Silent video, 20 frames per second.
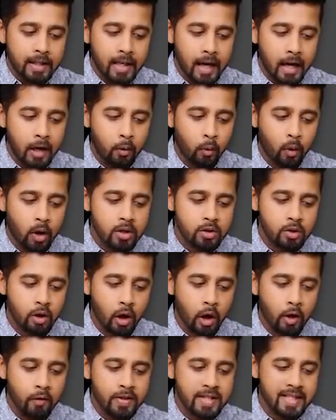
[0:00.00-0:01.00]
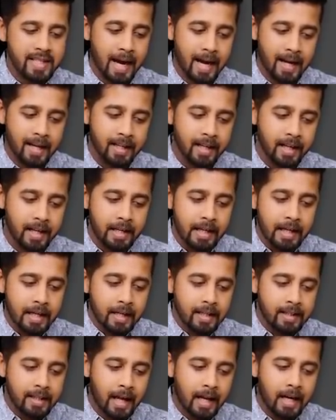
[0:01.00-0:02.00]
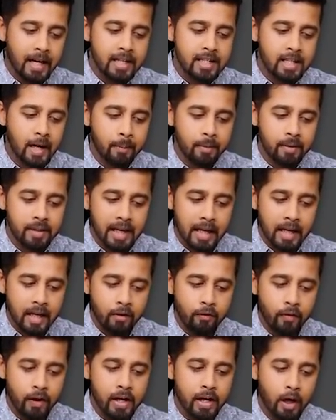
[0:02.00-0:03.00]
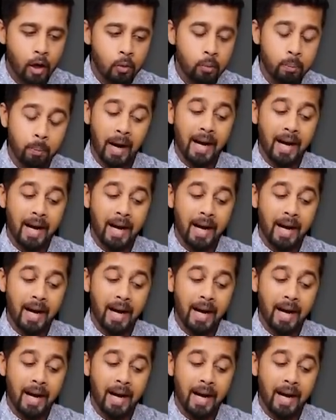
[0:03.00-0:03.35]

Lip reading: then it was sort of stagnant, then it jumped, then it fell down.